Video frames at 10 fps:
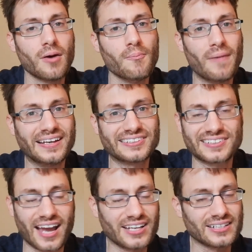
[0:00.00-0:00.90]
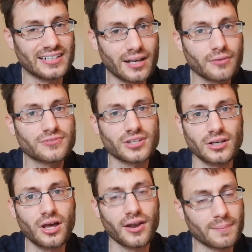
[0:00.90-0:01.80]
mention how you'd love to
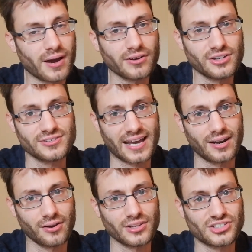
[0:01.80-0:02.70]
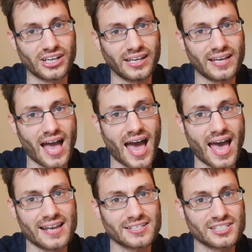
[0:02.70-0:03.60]
learn about new technology,
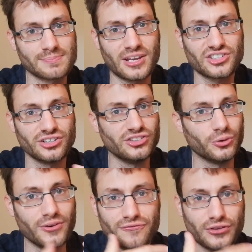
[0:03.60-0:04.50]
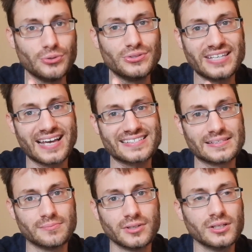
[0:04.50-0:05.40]
and just mention your
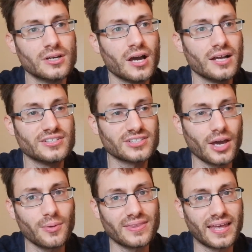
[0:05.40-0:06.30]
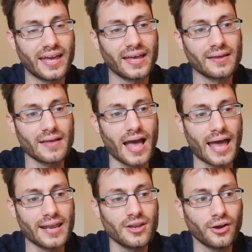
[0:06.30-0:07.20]
enthusiasm. Just go in there
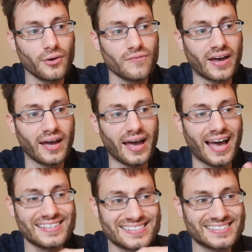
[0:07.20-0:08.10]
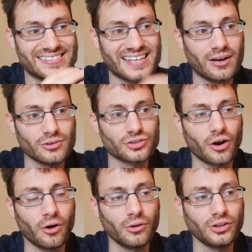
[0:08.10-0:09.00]
and know that as it's a sales
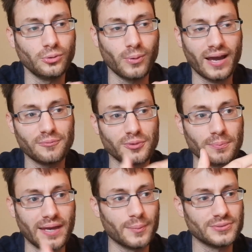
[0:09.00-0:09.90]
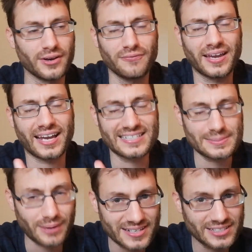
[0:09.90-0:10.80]
role, you have to be able to, I think,
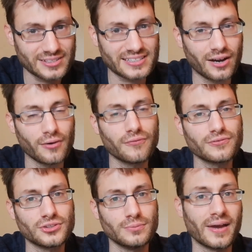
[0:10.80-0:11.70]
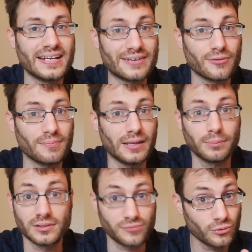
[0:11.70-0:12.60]
express yourself to many different
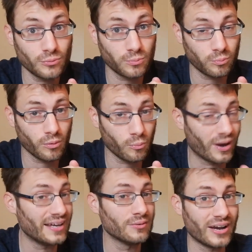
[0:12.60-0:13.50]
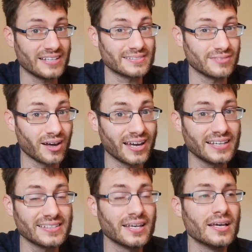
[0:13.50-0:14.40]
people of all ways of
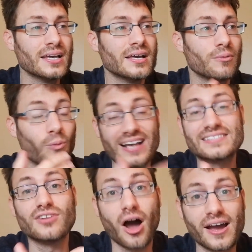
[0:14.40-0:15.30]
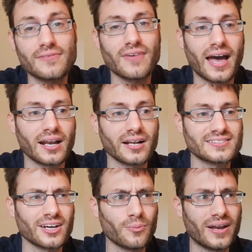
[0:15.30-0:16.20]
life. And because
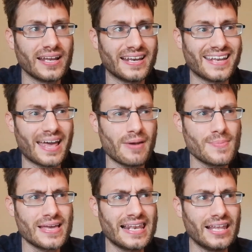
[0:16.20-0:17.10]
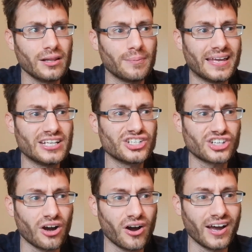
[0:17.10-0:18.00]
I went in there maybe a little bit
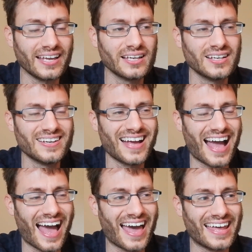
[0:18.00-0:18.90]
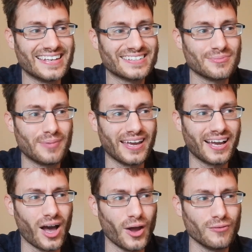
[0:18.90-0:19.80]
shy and a bit
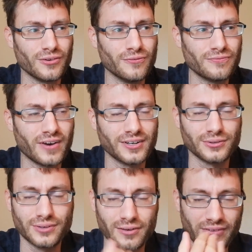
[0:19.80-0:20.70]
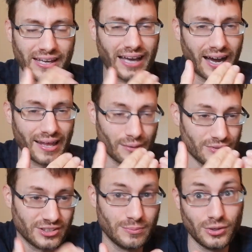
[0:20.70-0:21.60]
kind of confuddled, I think I
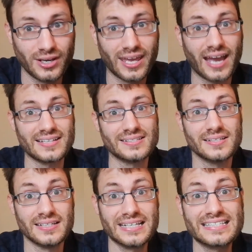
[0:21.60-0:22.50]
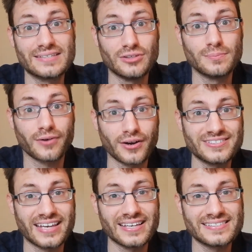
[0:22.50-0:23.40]
was communicated in the interview
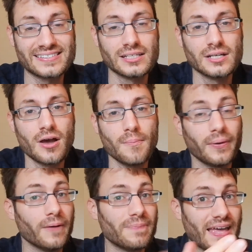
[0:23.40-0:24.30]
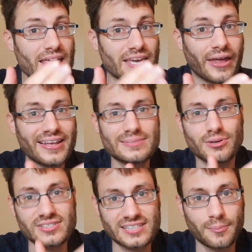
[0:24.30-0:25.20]
process. But there you go, that's my
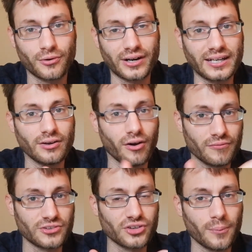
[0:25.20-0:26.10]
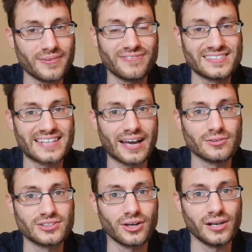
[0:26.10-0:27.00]
summary of the job of the
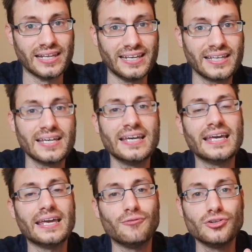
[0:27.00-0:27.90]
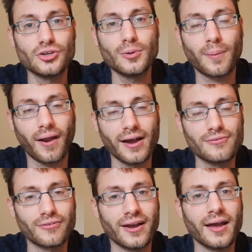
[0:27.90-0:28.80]
sales colleague. If you do apply
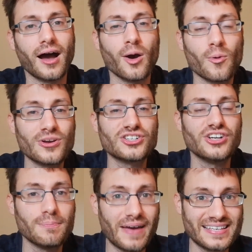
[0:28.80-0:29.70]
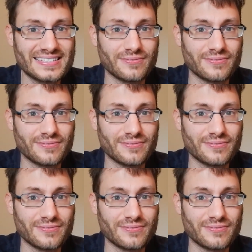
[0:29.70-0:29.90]
for it, I wish you the best of